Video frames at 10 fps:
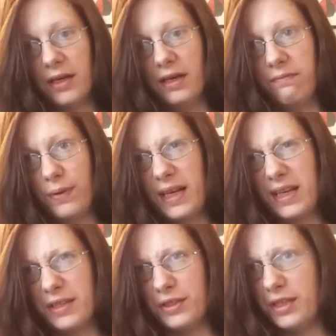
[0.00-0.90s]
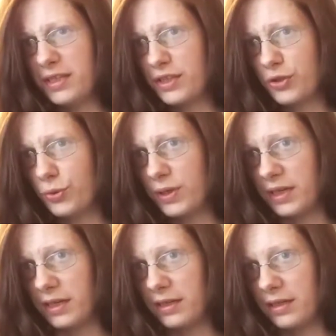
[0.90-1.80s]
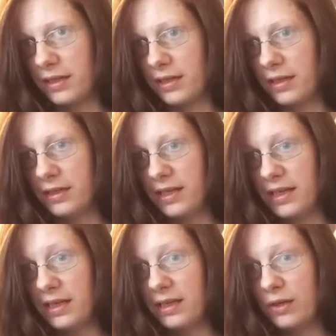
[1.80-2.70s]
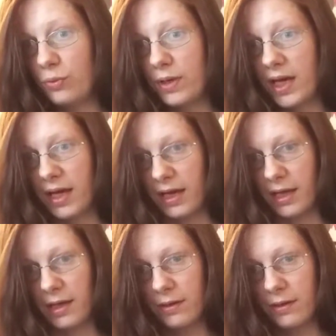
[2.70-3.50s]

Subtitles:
If we disagree in any way